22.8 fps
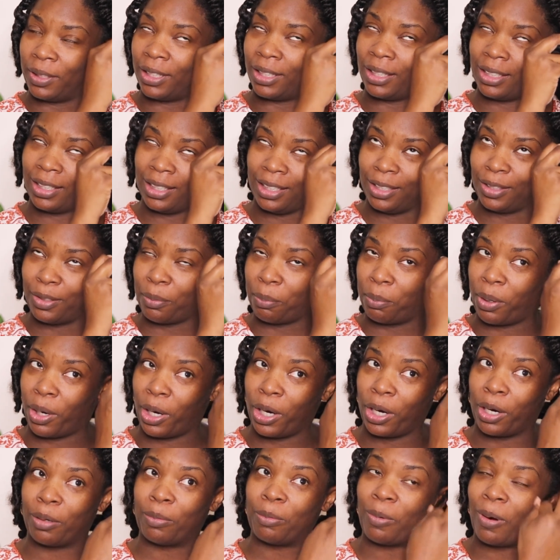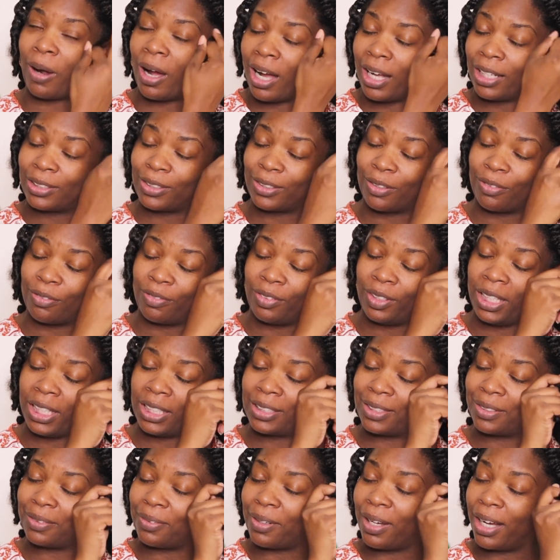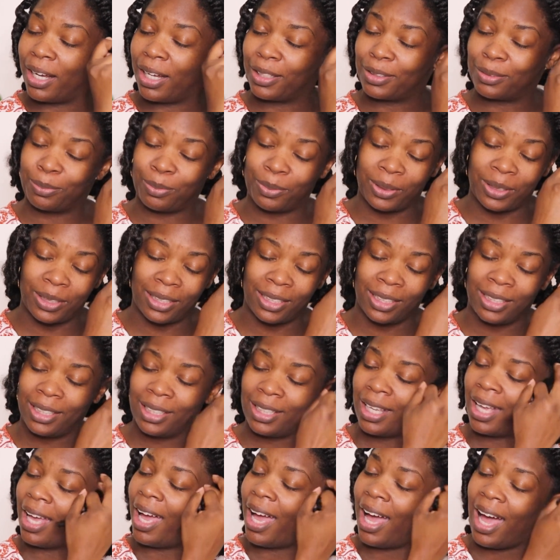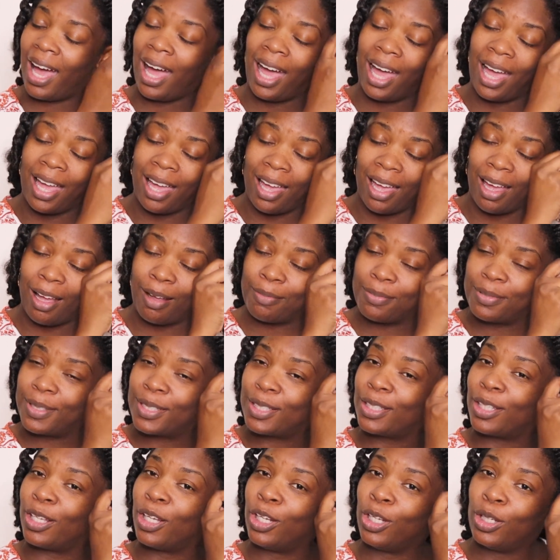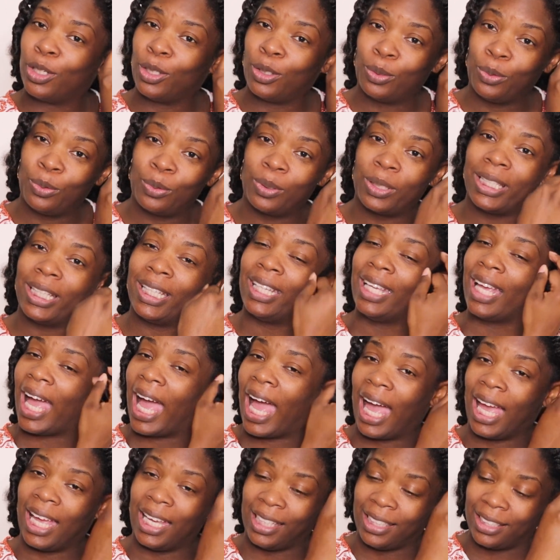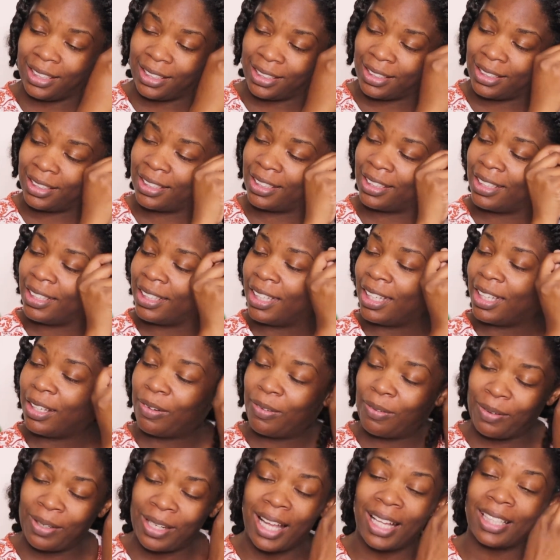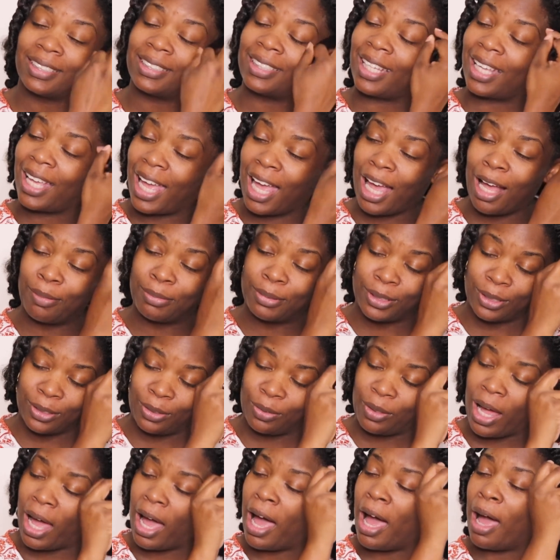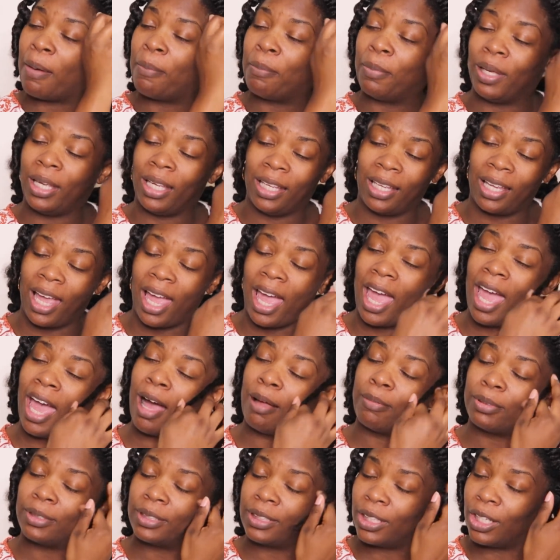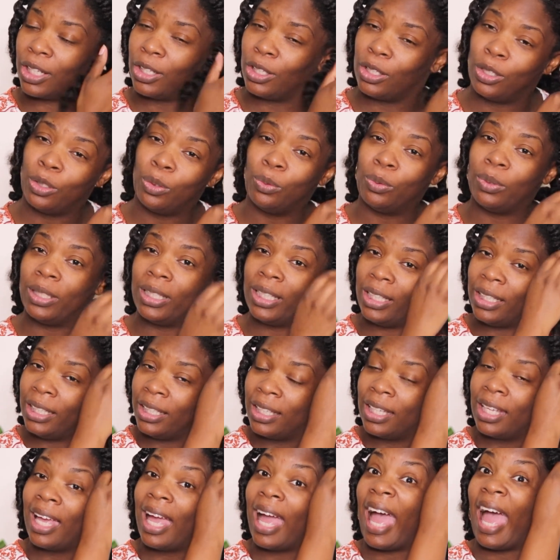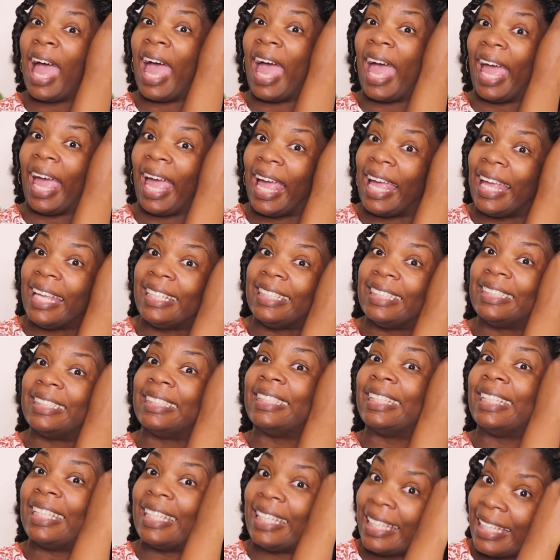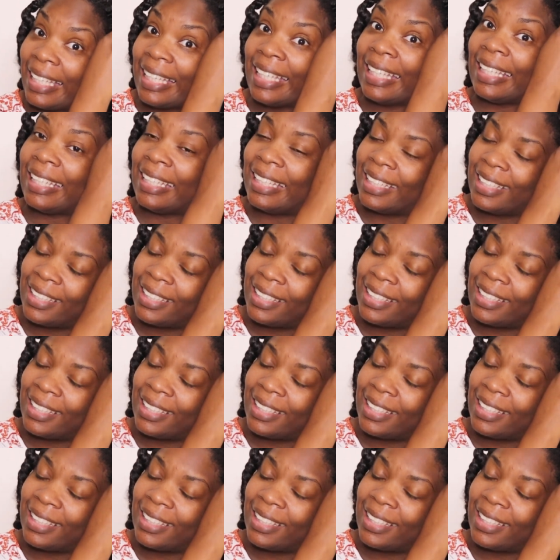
in either perm rods or flexirods, but I absolutely hate it. When I say absolutely, I mean absolutely hate it.